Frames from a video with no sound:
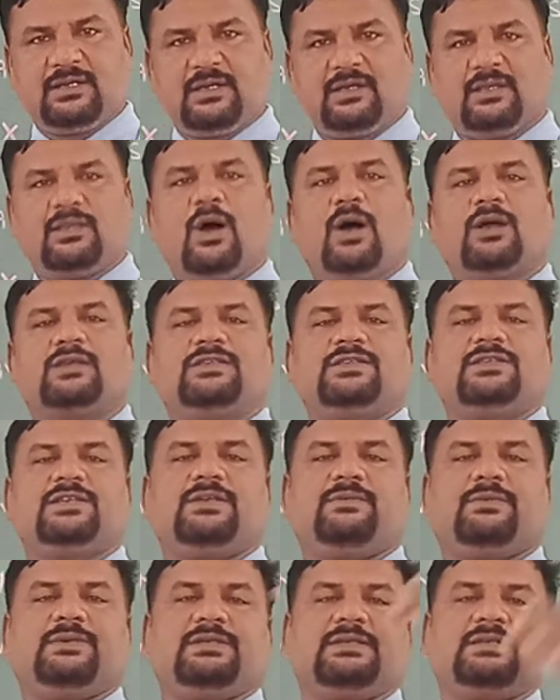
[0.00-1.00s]
The
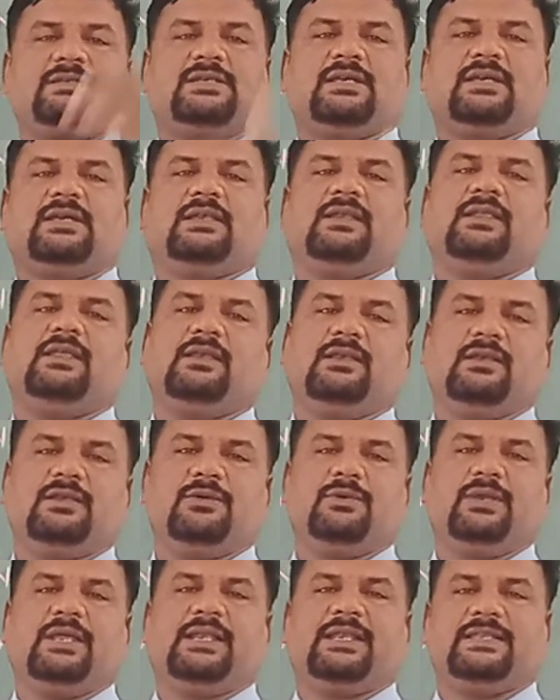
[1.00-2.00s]
oxygen which is taken in
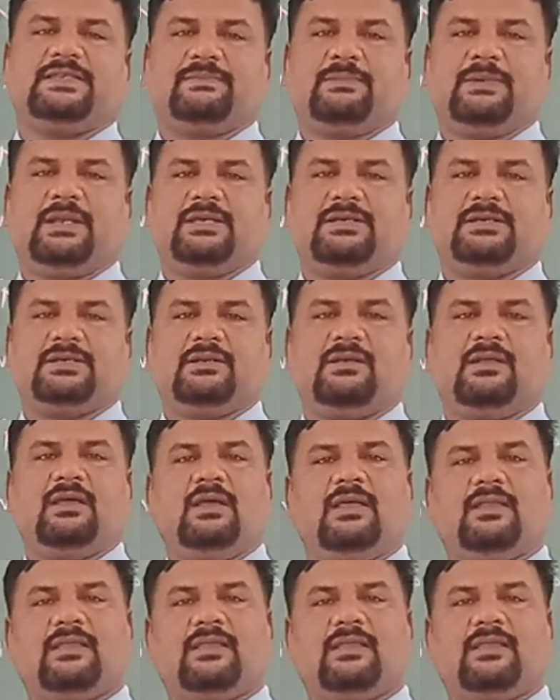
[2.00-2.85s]
during respiration,